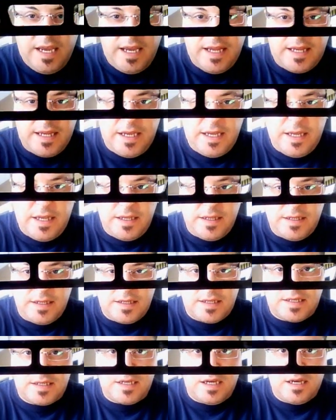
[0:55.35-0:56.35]
It
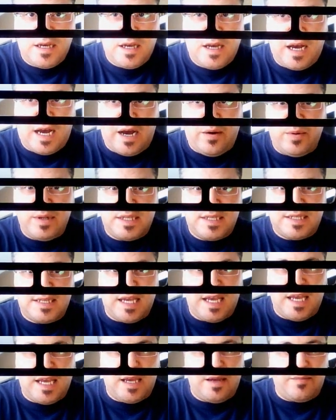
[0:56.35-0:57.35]
is, I would
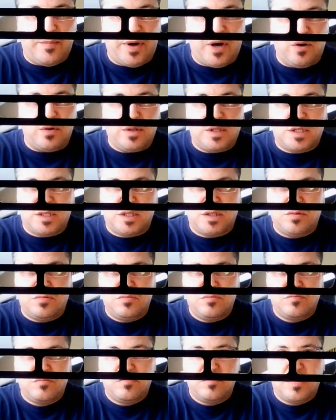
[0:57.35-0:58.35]
say, about
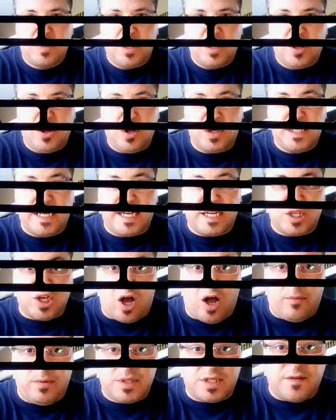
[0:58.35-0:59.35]
looks like
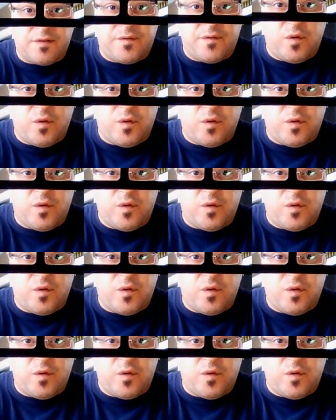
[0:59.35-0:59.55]
it's almost a